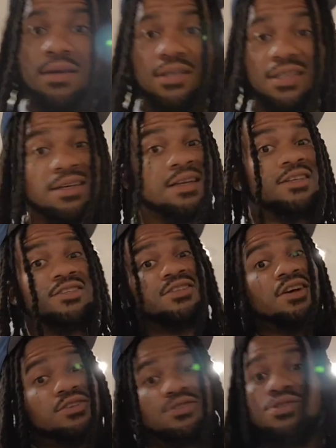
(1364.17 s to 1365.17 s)
She'll let you
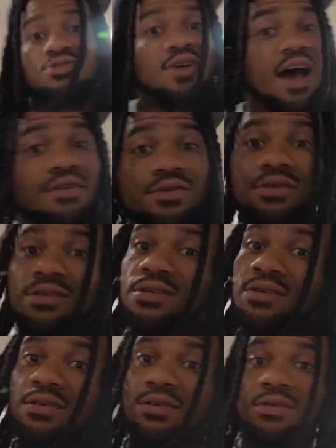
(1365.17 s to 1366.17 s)
talk to a driver
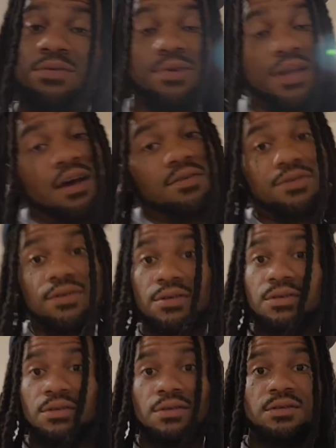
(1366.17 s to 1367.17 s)
whatever,
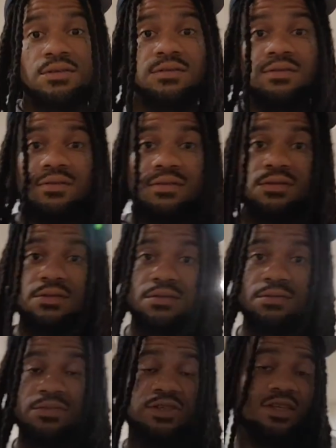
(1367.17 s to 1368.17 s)

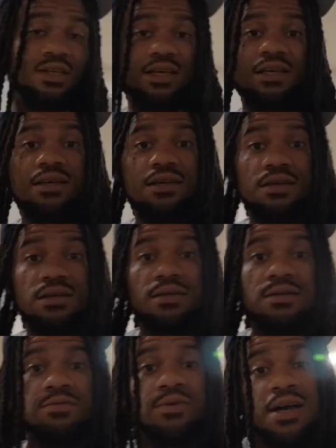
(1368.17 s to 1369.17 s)
what you need,
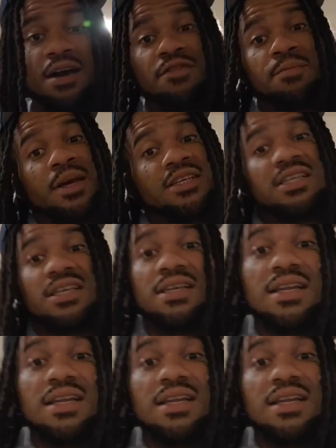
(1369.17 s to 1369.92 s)
what confirmation you